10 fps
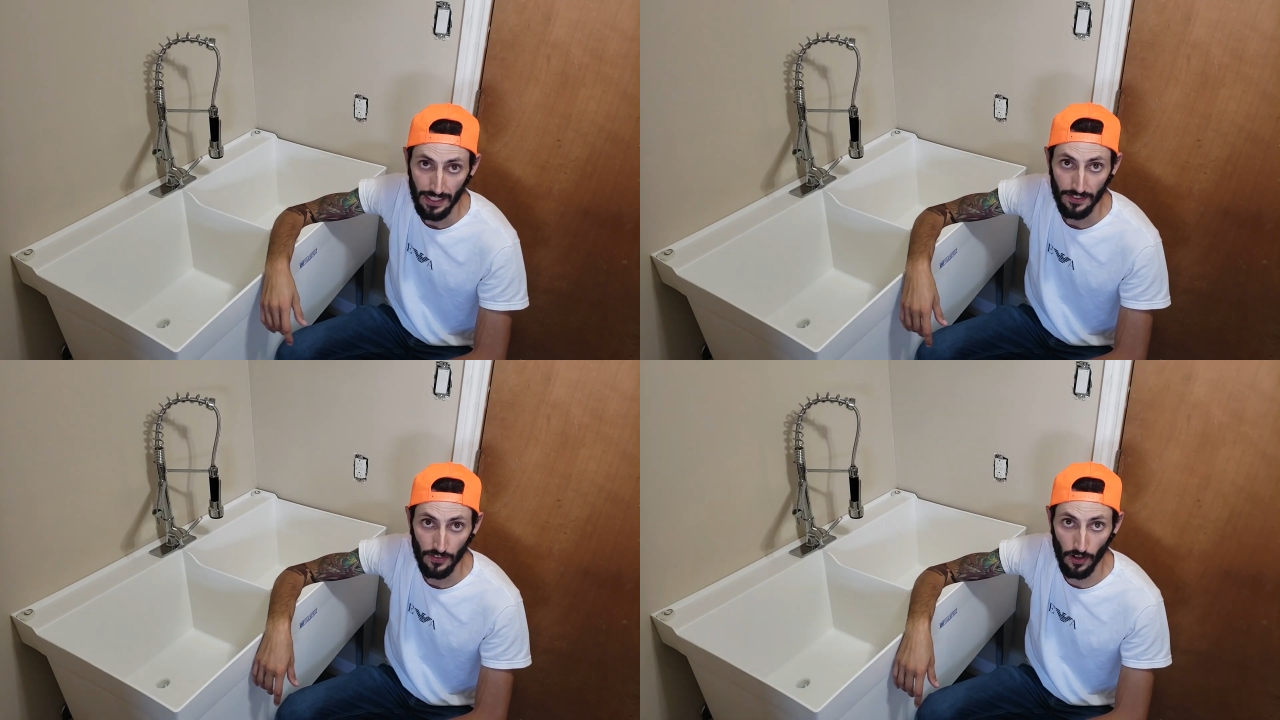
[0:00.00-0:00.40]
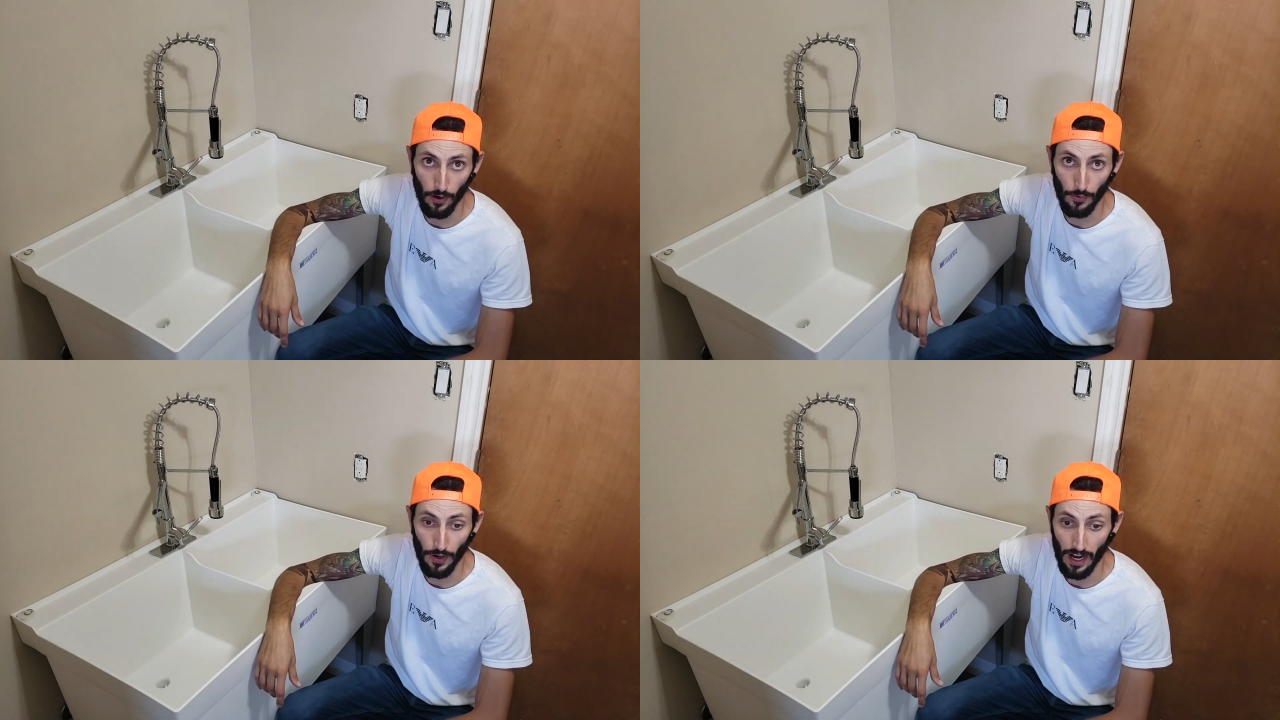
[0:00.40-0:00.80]

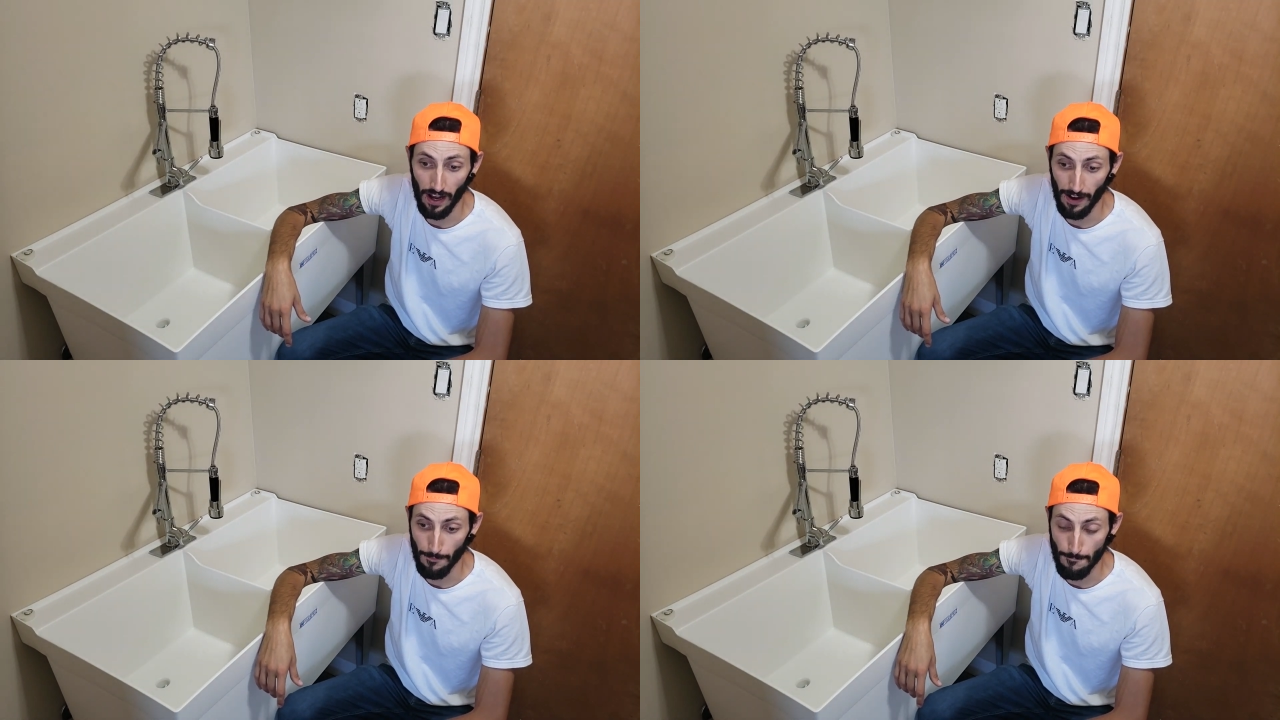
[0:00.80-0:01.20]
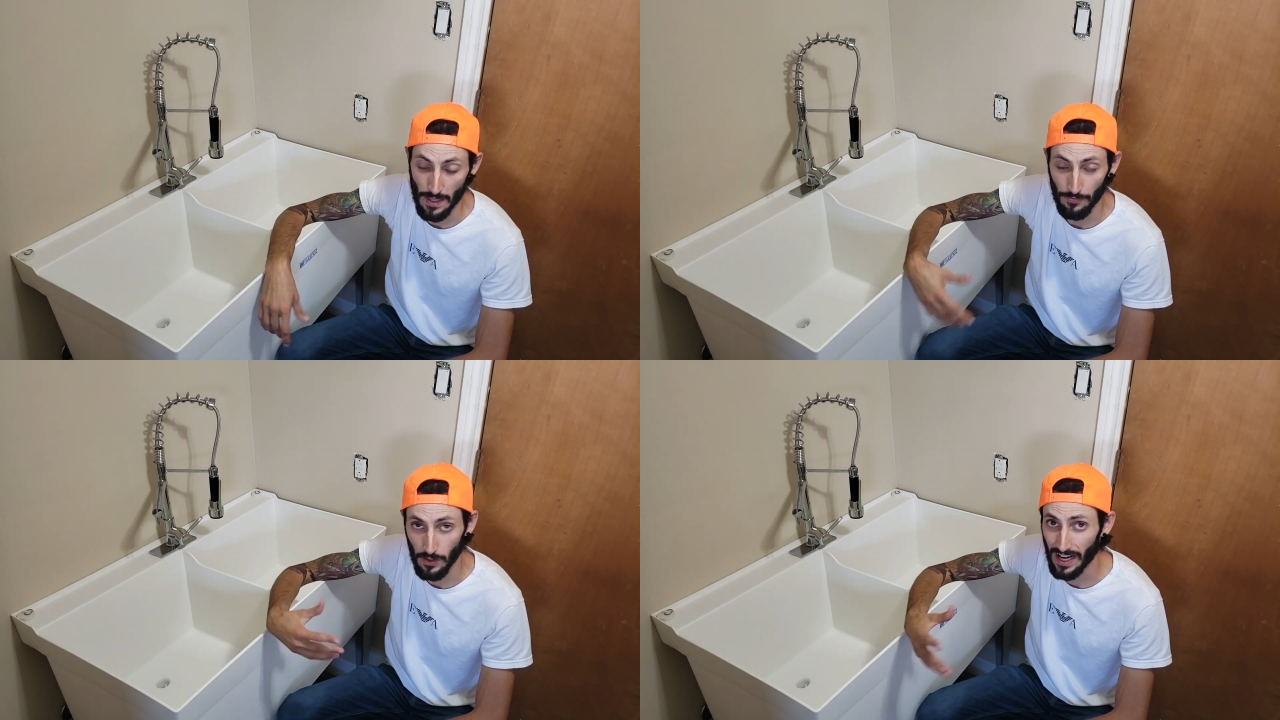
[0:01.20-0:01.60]
So
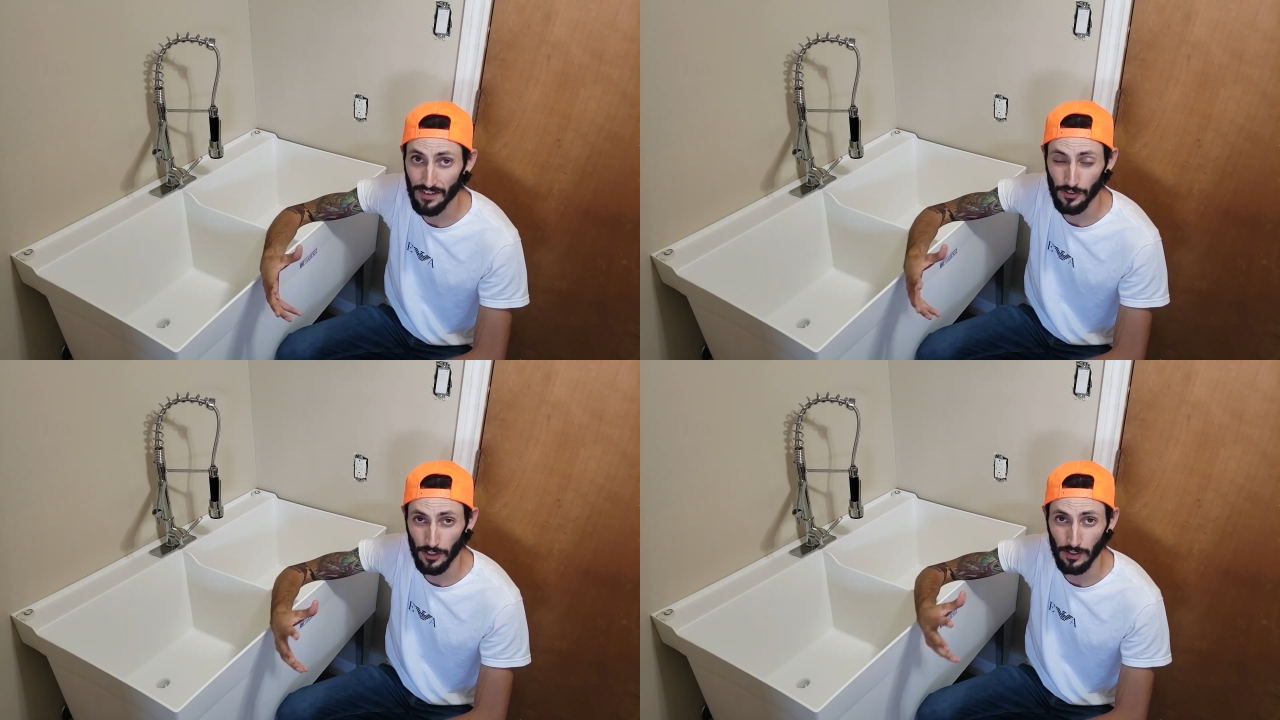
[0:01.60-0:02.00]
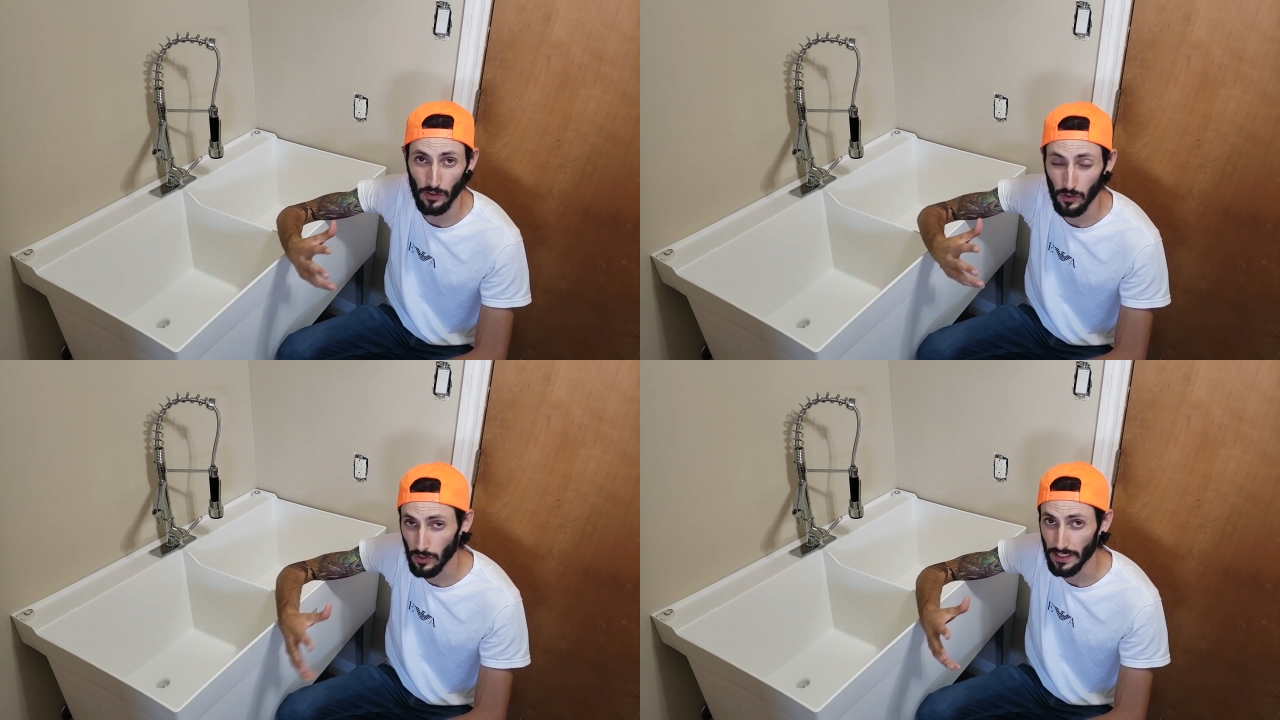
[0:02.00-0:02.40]
if you guys are
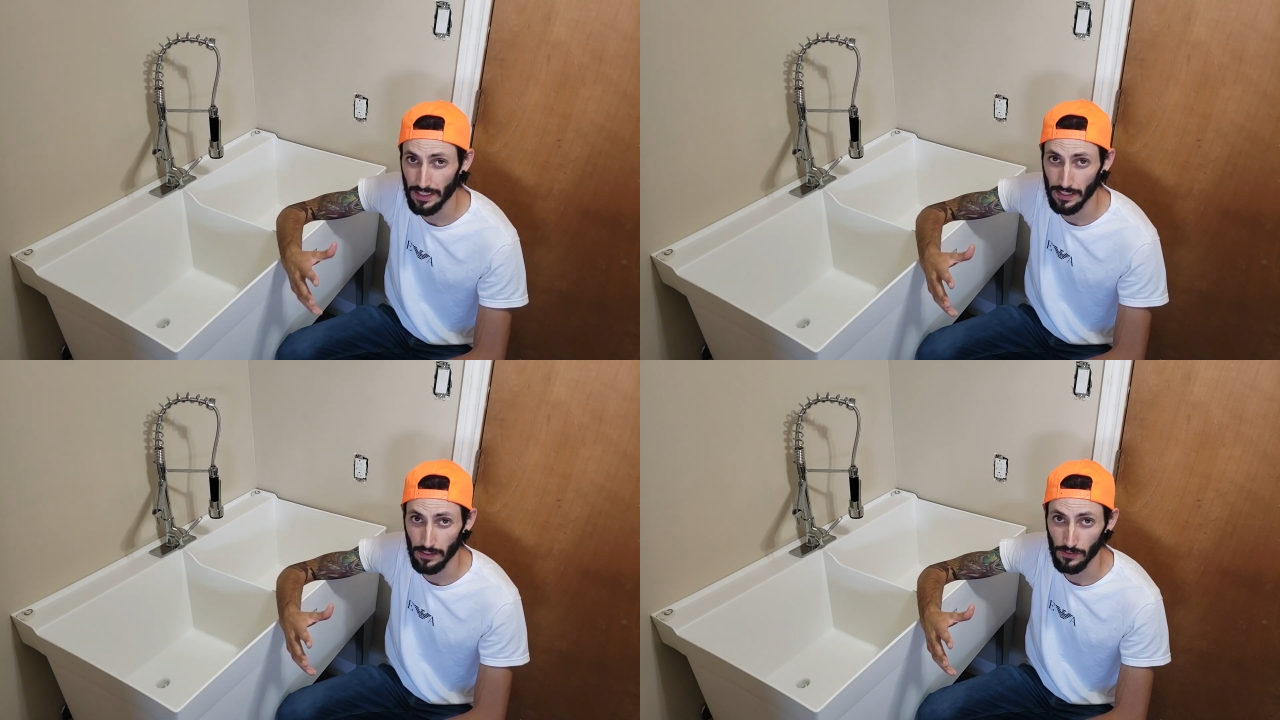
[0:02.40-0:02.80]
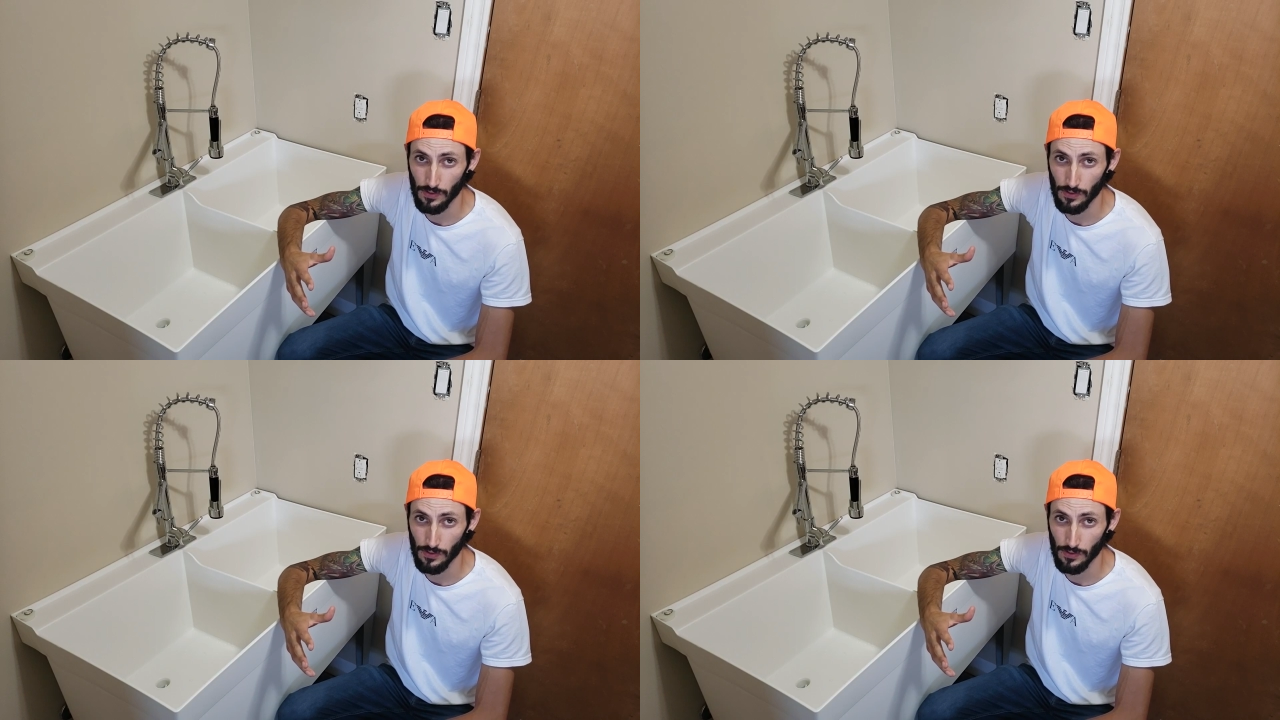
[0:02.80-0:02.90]
looking